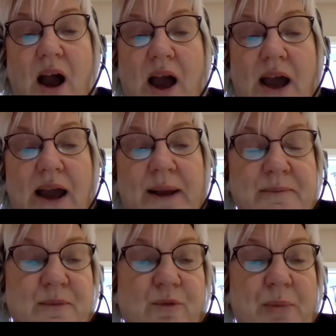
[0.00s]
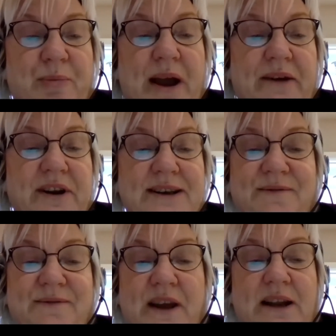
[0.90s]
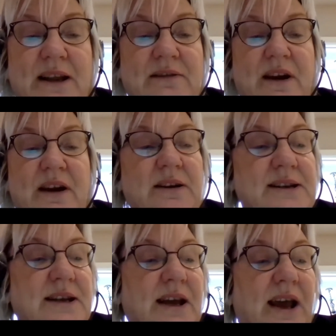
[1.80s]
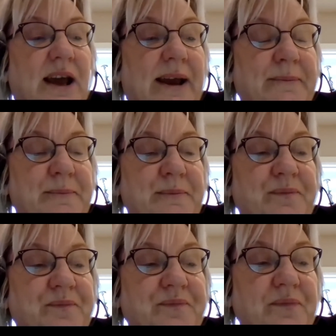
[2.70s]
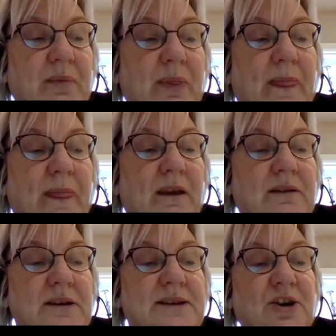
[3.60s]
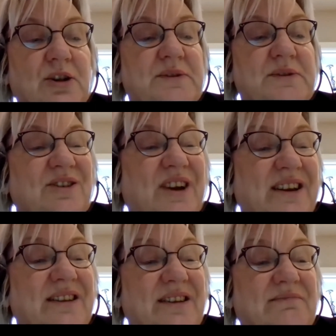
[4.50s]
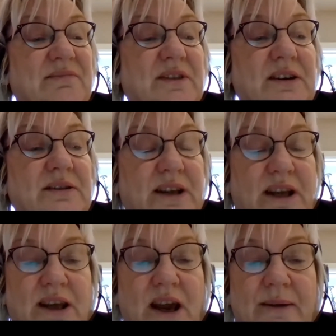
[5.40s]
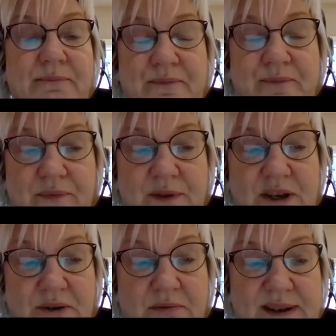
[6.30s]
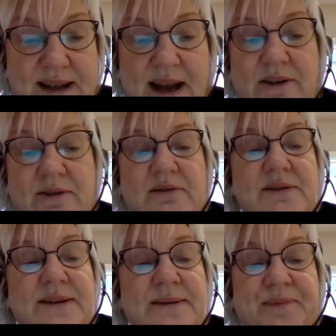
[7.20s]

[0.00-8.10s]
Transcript: One parent is feeling that the school was looking at the 2 cycles